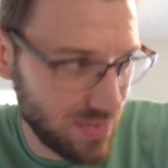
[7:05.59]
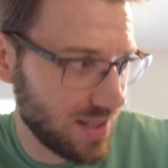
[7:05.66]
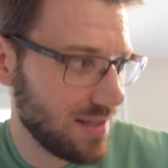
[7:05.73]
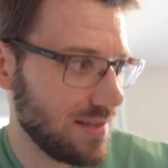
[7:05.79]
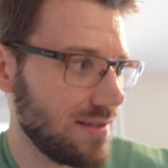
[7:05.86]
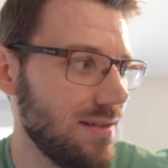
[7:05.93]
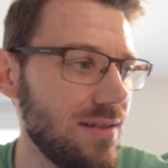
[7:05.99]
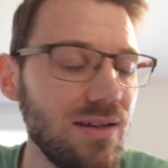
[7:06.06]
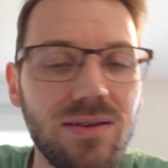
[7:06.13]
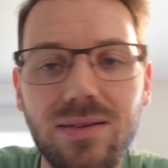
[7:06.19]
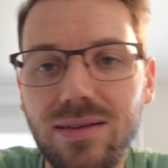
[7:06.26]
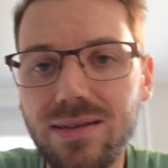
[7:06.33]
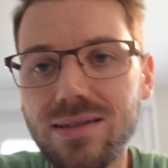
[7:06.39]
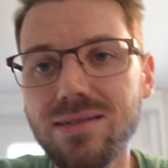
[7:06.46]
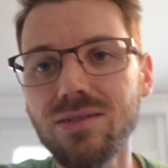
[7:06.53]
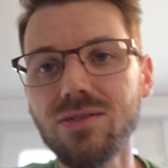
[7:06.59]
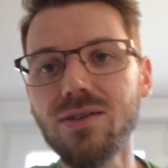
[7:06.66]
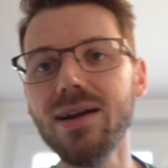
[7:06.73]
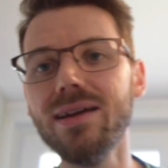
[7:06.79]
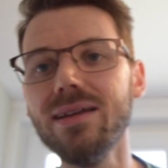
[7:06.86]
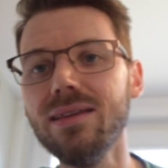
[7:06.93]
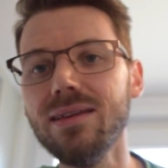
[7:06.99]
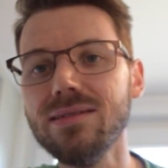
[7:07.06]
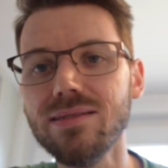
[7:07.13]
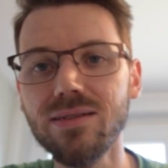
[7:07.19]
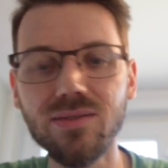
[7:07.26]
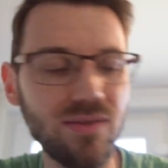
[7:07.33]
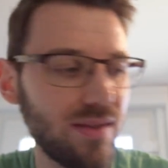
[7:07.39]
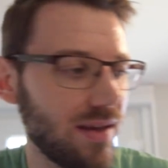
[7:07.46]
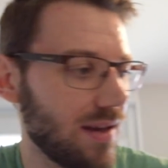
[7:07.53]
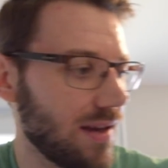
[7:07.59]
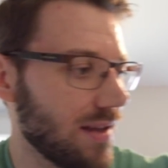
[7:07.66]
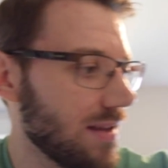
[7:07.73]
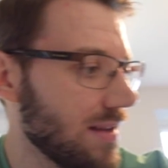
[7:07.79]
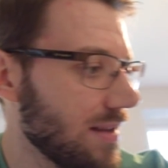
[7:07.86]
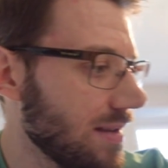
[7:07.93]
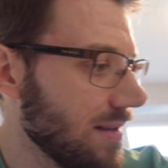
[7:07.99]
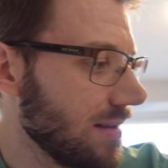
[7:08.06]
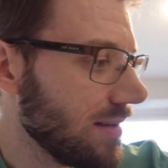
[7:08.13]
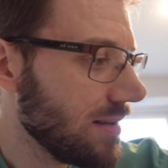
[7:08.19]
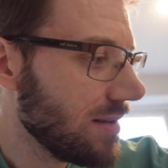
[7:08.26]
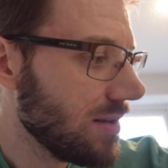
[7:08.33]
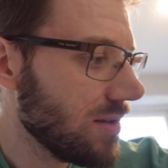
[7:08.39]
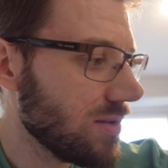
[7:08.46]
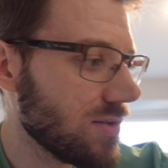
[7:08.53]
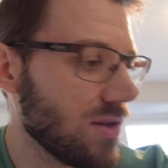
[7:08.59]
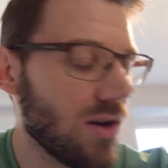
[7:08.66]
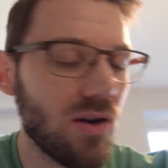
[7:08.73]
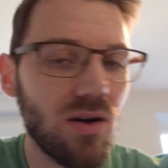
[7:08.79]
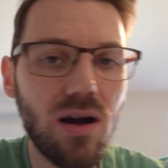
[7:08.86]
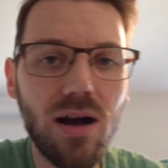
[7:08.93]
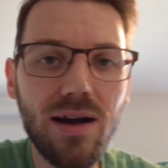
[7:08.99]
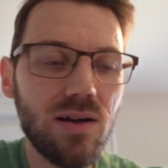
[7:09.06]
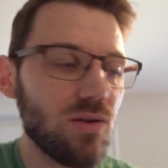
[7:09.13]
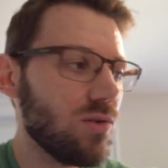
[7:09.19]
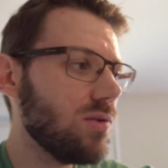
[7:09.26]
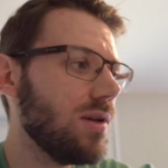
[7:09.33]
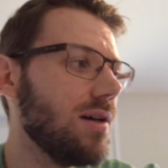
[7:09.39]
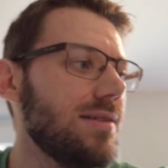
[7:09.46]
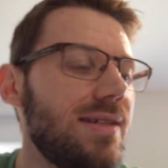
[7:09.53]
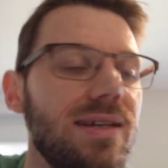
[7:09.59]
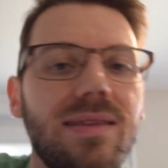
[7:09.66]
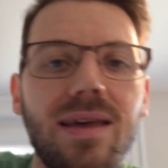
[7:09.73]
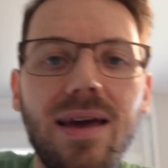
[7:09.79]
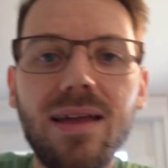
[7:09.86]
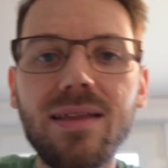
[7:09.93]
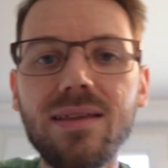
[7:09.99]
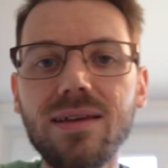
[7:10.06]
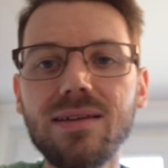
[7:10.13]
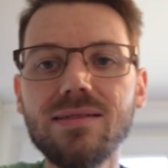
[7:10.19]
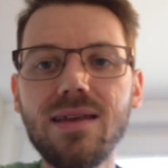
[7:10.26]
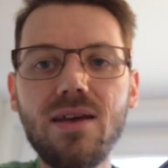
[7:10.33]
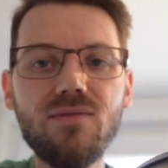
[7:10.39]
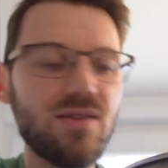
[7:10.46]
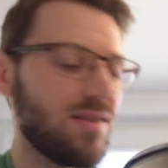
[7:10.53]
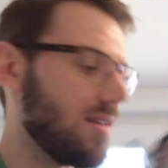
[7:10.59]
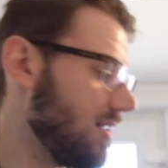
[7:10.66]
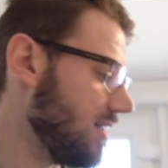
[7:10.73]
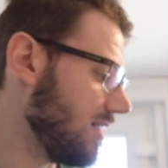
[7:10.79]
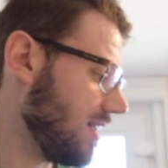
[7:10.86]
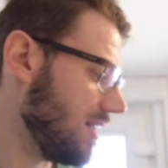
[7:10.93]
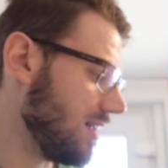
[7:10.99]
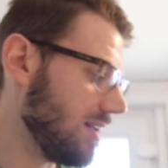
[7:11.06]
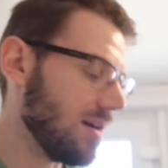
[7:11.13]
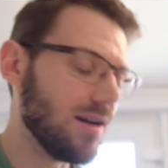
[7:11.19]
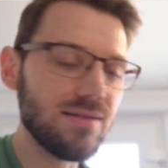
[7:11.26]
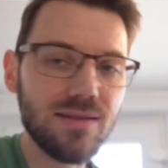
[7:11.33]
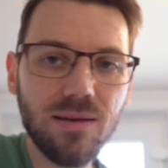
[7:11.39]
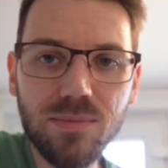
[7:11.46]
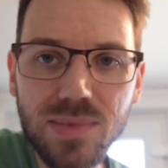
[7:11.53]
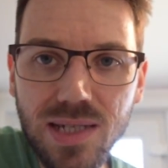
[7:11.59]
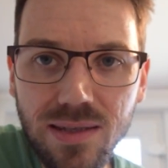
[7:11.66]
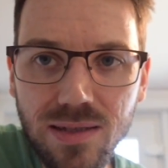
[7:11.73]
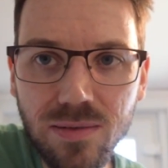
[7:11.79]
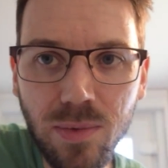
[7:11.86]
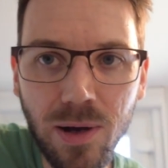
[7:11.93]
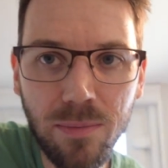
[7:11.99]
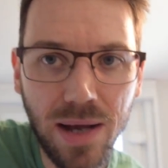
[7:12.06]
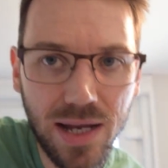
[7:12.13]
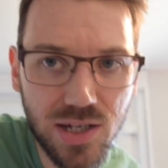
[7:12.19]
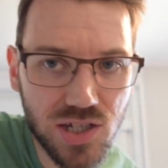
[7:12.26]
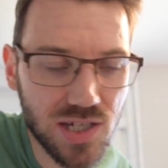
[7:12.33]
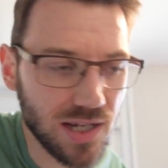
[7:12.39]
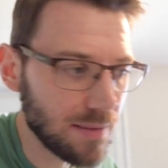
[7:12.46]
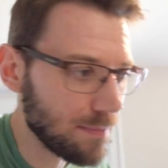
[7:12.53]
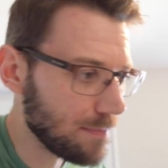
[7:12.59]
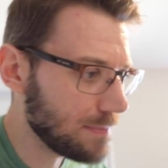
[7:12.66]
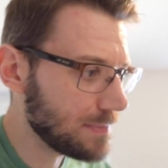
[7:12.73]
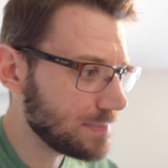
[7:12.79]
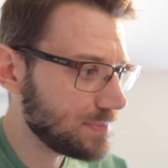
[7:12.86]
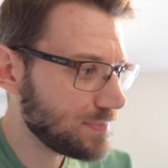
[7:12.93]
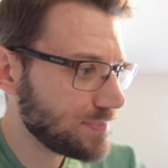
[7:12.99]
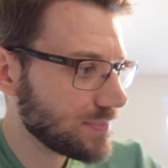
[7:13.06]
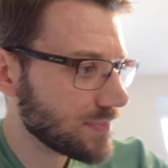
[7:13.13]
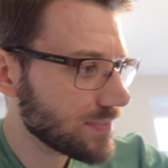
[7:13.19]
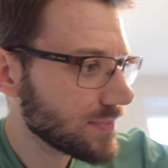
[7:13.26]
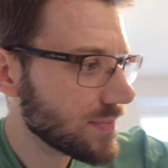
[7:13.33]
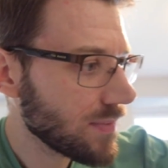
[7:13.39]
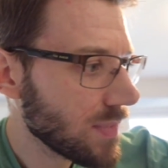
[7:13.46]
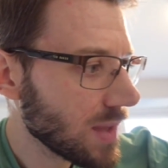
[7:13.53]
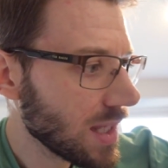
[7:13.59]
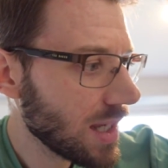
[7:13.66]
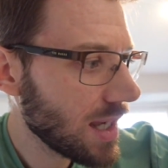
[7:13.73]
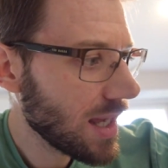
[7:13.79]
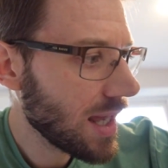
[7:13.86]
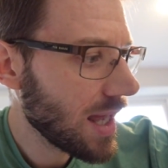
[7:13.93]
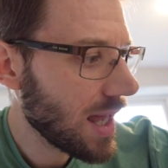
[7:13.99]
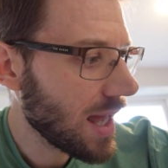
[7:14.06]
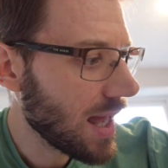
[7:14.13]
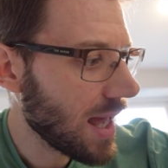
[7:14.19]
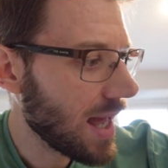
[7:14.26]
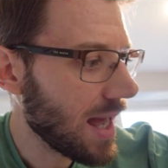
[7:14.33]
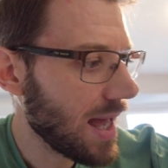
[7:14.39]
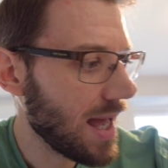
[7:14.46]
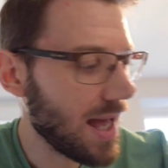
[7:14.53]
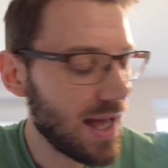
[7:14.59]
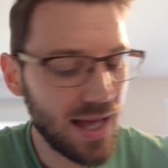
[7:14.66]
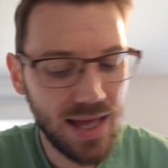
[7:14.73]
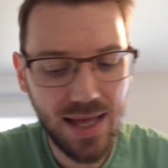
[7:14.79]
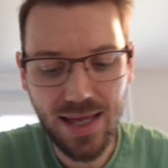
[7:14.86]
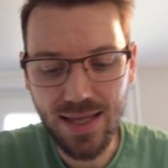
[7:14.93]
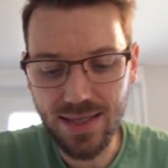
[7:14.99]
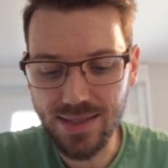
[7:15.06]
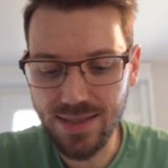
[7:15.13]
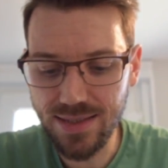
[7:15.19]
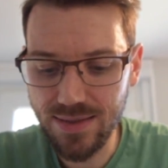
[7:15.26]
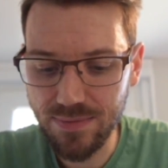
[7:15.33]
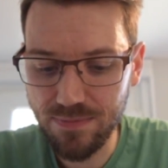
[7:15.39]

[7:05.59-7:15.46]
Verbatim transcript: because you know it isn't great in this little thing so I all I did then is everything in here I dumped into my mash tub and